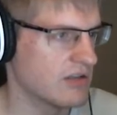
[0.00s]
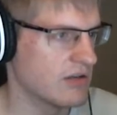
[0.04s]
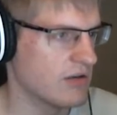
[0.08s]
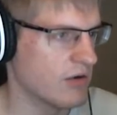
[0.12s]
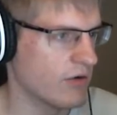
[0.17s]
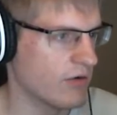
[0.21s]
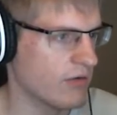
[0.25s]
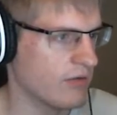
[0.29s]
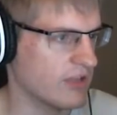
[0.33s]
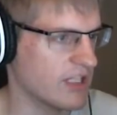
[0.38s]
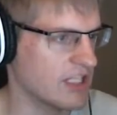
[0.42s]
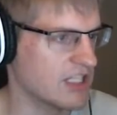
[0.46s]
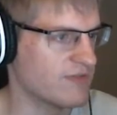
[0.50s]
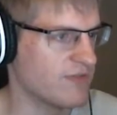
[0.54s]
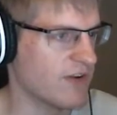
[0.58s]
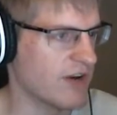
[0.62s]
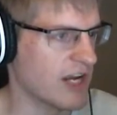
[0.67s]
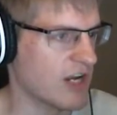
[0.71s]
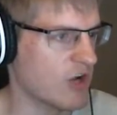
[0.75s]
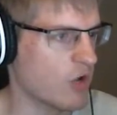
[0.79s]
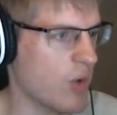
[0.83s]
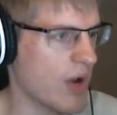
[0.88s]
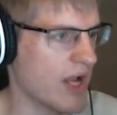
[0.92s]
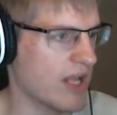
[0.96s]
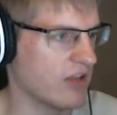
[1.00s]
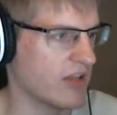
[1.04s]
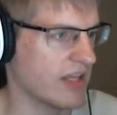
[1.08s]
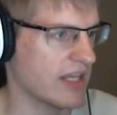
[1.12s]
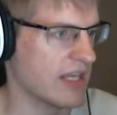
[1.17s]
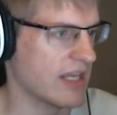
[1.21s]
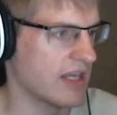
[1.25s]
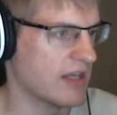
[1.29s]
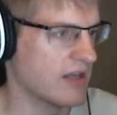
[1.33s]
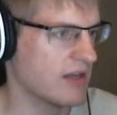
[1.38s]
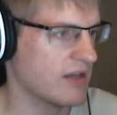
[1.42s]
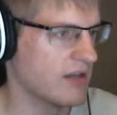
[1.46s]
Or at least very quickly.
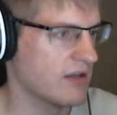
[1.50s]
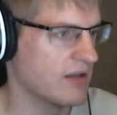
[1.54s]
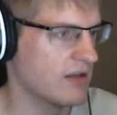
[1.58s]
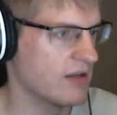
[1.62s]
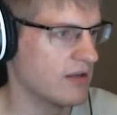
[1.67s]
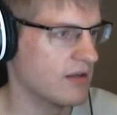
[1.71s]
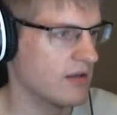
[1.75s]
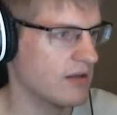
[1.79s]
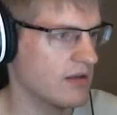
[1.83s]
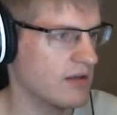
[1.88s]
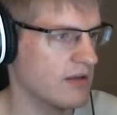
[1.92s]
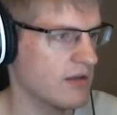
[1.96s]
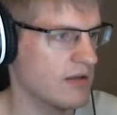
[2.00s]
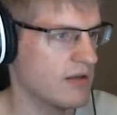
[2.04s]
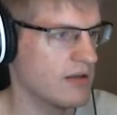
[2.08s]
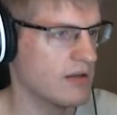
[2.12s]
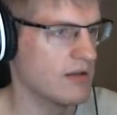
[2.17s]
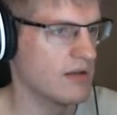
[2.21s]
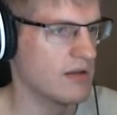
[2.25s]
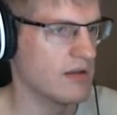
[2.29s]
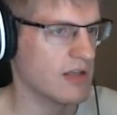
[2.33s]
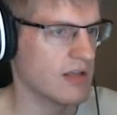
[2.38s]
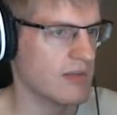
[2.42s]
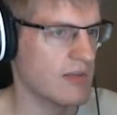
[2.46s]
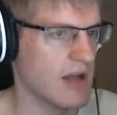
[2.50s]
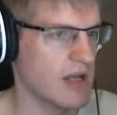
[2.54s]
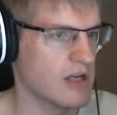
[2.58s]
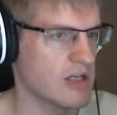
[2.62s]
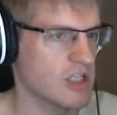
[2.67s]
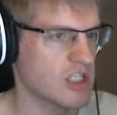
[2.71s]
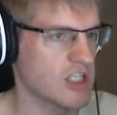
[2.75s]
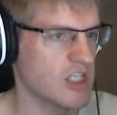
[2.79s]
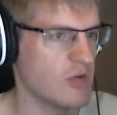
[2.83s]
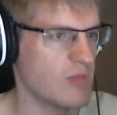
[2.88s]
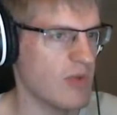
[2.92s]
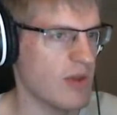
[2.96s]
Come on,
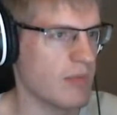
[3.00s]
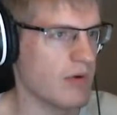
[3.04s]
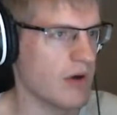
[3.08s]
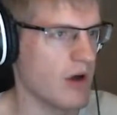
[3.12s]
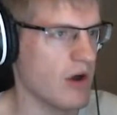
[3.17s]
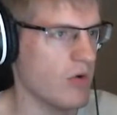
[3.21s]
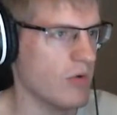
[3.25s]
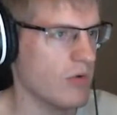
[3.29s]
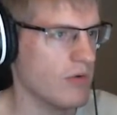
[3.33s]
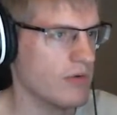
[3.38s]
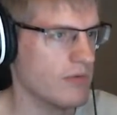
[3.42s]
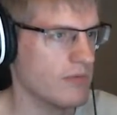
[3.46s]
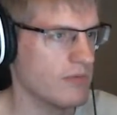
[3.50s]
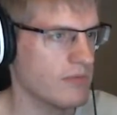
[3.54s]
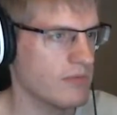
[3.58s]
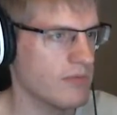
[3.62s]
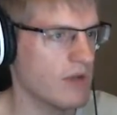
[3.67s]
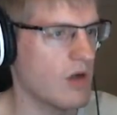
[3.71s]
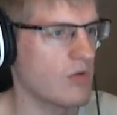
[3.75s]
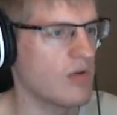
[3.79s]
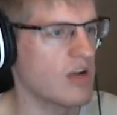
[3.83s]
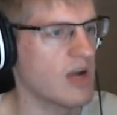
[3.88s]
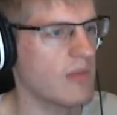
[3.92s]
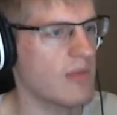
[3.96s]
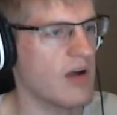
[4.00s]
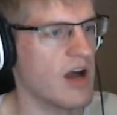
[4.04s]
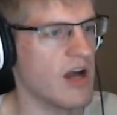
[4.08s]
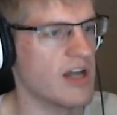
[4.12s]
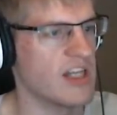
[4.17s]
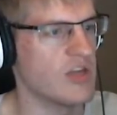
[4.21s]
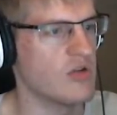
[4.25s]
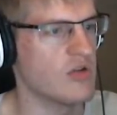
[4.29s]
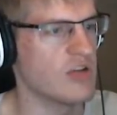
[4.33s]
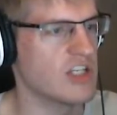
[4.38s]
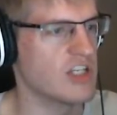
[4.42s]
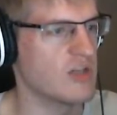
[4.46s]
shoot me, bro. Oh, come
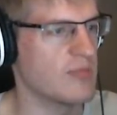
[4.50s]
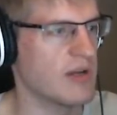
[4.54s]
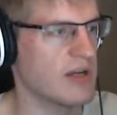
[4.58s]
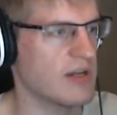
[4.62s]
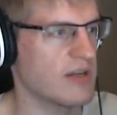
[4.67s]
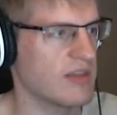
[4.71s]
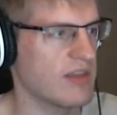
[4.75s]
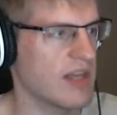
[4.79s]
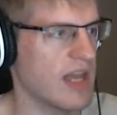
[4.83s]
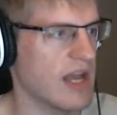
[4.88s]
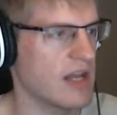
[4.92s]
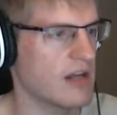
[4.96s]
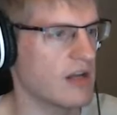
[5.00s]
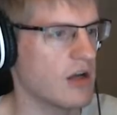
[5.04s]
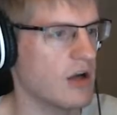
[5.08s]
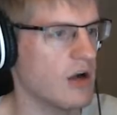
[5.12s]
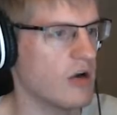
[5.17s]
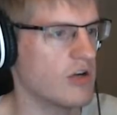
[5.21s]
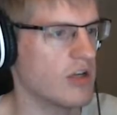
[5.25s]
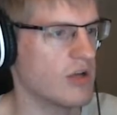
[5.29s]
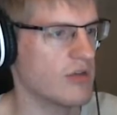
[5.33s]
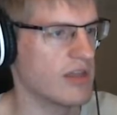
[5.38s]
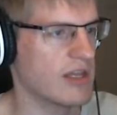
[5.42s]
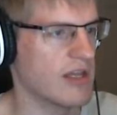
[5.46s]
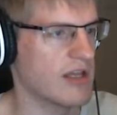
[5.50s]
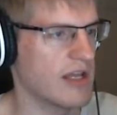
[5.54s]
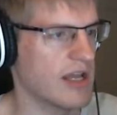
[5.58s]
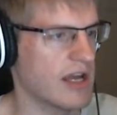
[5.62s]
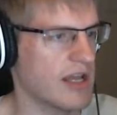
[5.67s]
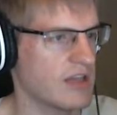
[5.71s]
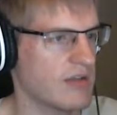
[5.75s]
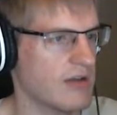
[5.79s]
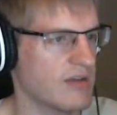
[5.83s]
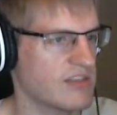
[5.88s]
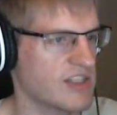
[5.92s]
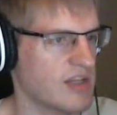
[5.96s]
on. You can do better than that. Oh, no. The
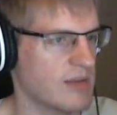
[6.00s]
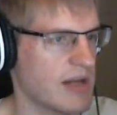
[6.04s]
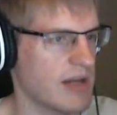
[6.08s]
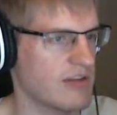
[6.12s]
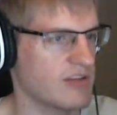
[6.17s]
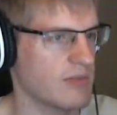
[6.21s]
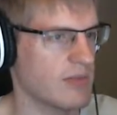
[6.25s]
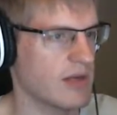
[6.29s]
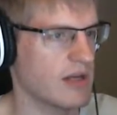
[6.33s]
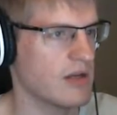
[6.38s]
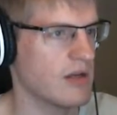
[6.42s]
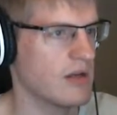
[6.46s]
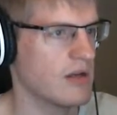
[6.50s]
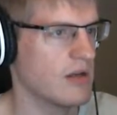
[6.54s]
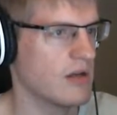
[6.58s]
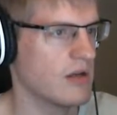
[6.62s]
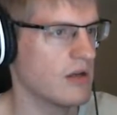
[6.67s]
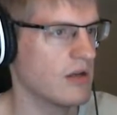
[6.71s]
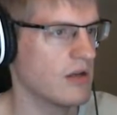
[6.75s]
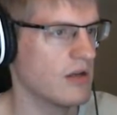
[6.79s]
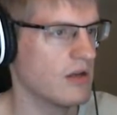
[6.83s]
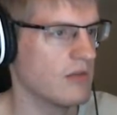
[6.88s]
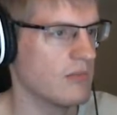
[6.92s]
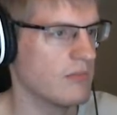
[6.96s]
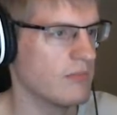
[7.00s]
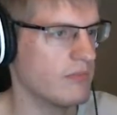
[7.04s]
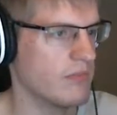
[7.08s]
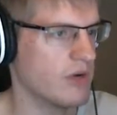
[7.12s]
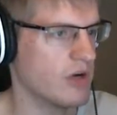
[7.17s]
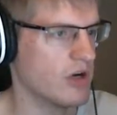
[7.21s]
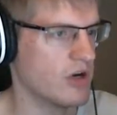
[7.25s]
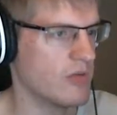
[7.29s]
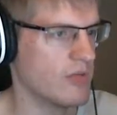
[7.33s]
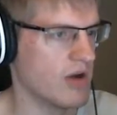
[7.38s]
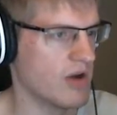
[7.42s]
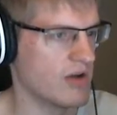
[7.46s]
gunload's coming after me.
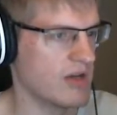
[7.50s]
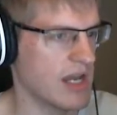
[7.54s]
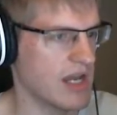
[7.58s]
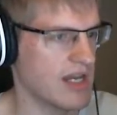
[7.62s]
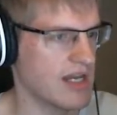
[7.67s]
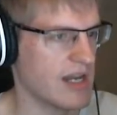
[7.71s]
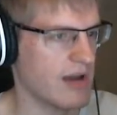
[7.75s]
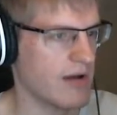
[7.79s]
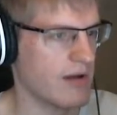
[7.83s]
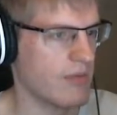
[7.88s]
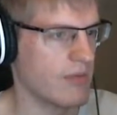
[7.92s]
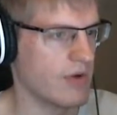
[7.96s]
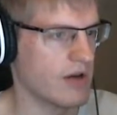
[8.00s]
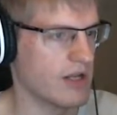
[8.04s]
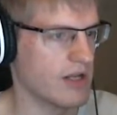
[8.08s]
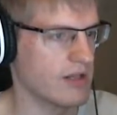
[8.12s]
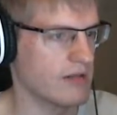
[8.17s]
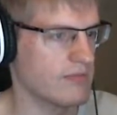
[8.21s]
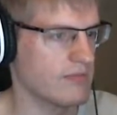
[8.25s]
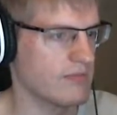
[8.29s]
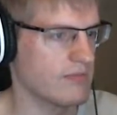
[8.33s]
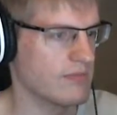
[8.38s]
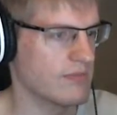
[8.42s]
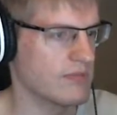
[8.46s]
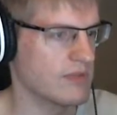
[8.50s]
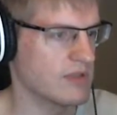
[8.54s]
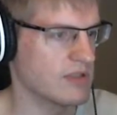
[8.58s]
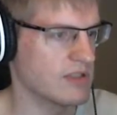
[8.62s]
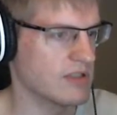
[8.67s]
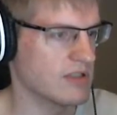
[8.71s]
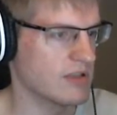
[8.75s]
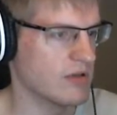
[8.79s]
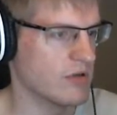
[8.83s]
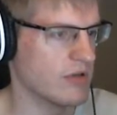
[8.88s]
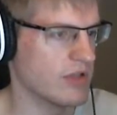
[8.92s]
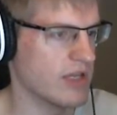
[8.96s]
Boom. Okay, now I want to
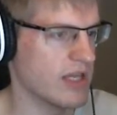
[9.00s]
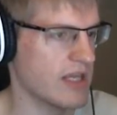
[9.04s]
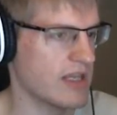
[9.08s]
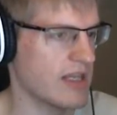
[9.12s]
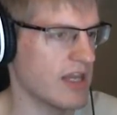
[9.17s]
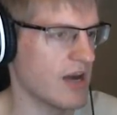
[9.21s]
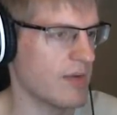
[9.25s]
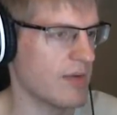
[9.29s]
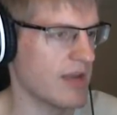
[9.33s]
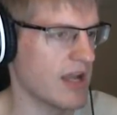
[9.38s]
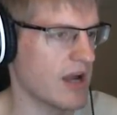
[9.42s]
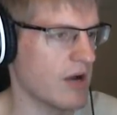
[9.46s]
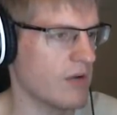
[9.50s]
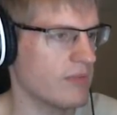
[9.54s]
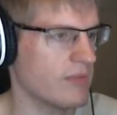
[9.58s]
slowly. There we go.